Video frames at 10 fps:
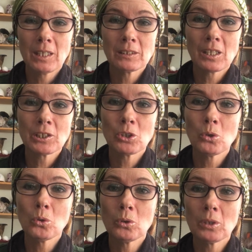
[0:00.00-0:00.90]
And I
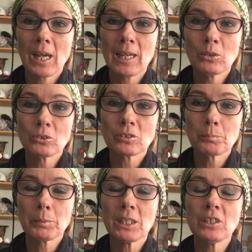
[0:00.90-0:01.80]
call out
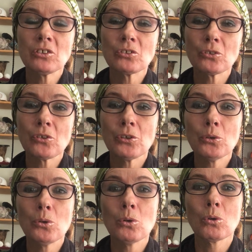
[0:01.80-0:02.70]
peace to the
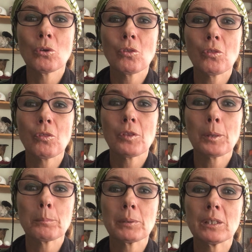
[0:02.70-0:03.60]
north,
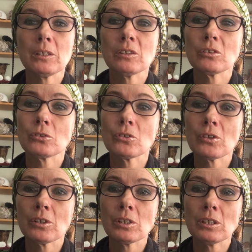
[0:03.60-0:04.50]
peace to
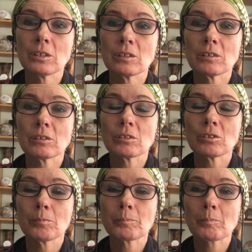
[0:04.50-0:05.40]
the east,
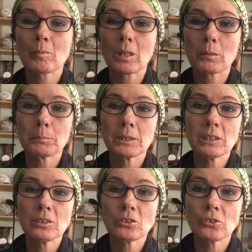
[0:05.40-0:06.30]

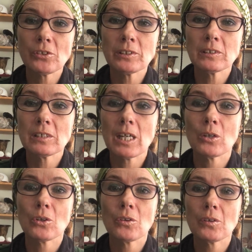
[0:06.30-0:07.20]
peace to the
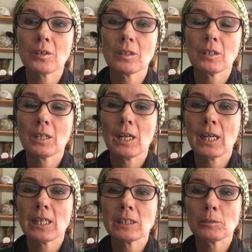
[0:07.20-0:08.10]
south,
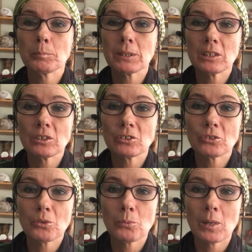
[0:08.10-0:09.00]
and peace
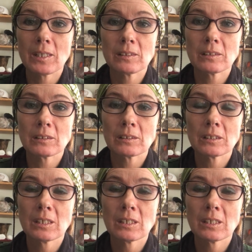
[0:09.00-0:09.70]
to the west,